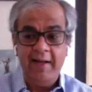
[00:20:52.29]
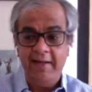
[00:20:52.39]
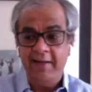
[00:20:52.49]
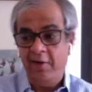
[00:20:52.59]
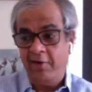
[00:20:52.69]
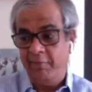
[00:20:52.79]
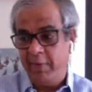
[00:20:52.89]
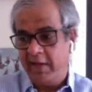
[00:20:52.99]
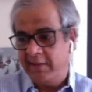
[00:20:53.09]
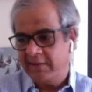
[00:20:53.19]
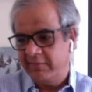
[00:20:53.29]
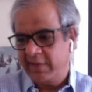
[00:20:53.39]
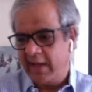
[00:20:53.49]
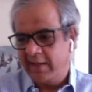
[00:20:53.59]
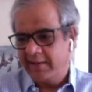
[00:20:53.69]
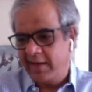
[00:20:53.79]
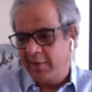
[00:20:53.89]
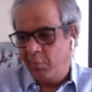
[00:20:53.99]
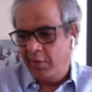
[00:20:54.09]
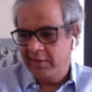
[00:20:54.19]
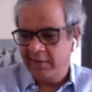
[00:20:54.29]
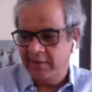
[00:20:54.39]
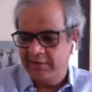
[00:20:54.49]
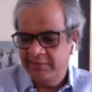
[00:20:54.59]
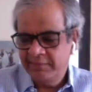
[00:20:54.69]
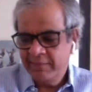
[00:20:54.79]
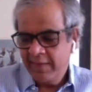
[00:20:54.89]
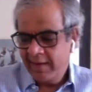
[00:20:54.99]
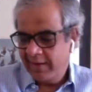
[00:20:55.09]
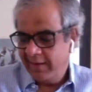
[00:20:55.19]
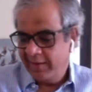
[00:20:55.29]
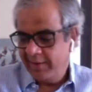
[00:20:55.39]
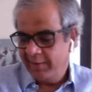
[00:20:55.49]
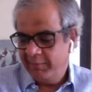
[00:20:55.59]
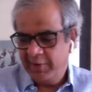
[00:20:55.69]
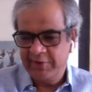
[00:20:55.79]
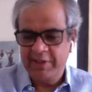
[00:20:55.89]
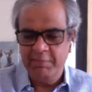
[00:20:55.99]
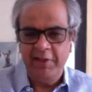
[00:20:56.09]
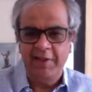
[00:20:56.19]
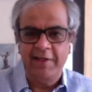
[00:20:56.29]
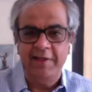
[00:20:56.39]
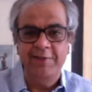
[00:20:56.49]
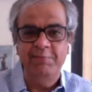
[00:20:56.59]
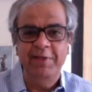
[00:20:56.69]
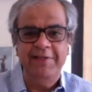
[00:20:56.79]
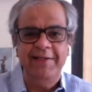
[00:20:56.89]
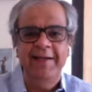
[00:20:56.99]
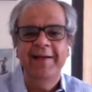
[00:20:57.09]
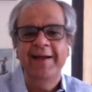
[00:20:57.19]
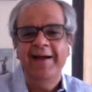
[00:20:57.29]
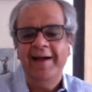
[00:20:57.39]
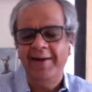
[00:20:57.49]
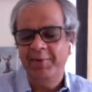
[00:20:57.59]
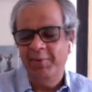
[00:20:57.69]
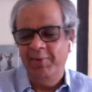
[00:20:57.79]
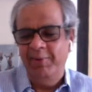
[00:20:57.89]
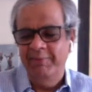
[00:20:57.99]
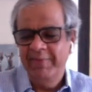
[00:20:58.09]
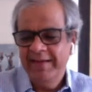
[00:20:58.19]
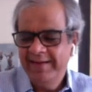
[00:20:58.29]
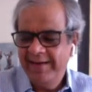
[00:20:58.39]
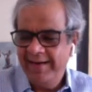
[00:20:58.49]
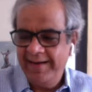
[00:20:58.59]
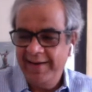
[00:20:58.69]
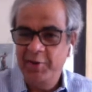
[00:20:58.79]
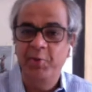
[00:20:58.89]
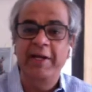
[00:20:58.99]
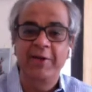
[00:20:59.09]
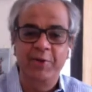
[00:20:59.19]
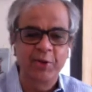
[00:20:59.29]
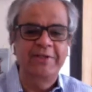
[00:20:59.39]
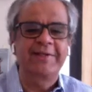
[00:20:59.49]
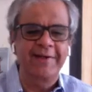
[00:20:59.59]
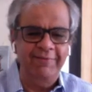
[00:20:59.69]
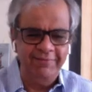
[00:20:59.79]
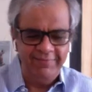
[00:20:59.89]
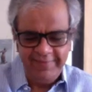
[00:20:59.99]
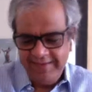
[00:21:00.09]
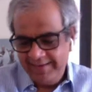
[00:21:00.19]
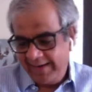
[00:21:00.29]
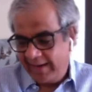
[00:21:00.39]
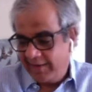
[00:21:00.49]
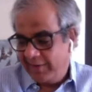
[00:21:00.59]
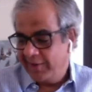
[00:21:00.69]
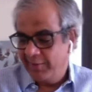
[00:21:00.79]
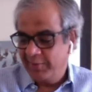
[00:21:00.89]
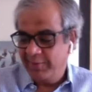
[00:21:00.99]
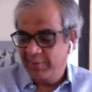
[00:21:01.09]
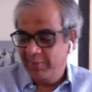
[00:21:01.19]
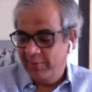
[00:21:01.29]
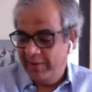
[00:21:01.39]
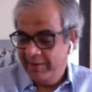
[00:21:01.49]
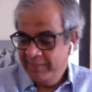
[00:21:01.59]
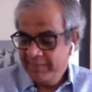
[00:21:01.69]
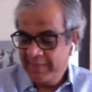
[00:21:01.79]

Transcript: I think a lot of parents have thanked our volunteers because keeping the kids busy at home, doing good stuff like learning how to code